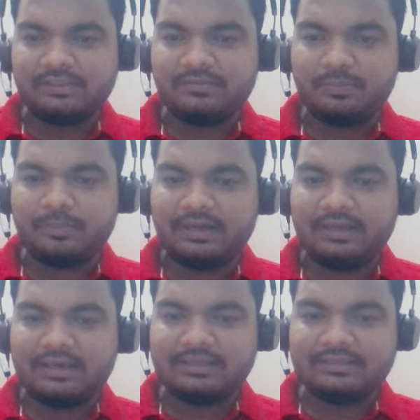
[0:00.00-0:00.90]
if you
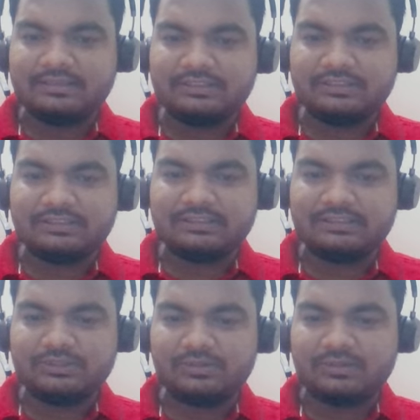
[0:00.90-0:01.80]
print like this
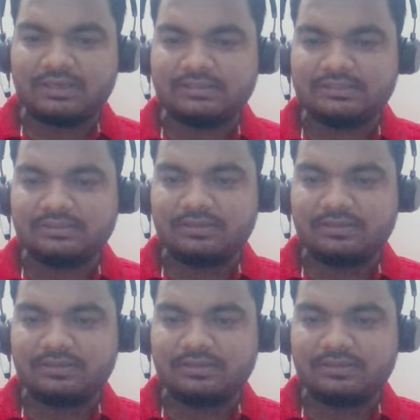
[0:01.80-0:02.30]
is your answer,